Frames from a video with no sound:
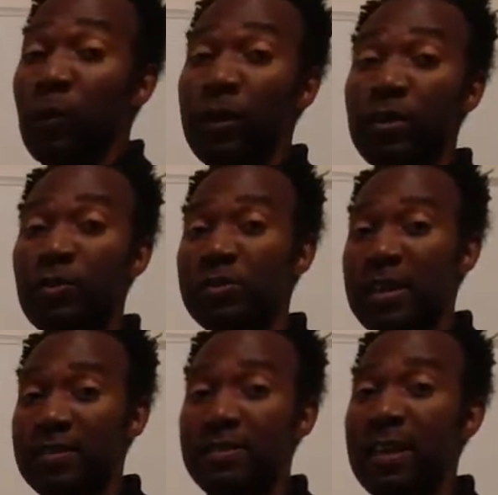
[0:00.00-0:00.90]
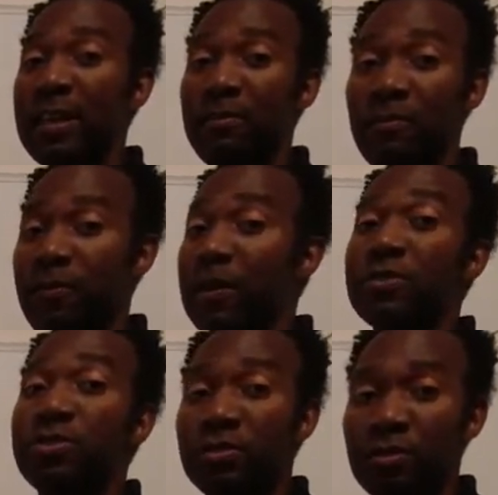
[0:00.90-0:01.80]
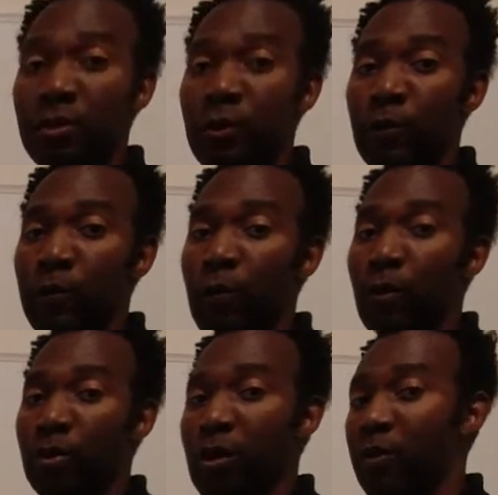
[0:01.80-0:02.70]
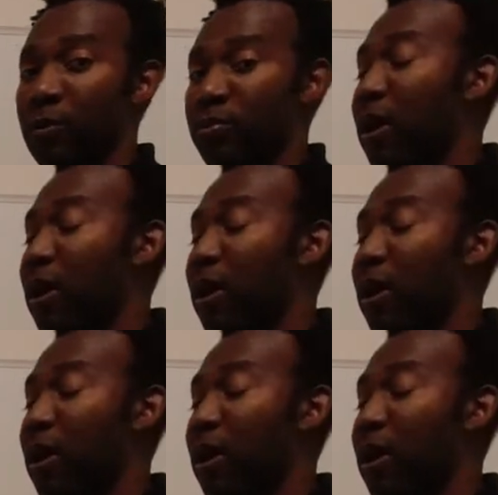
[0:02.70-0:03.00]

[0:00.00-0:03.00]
we can use that same function for other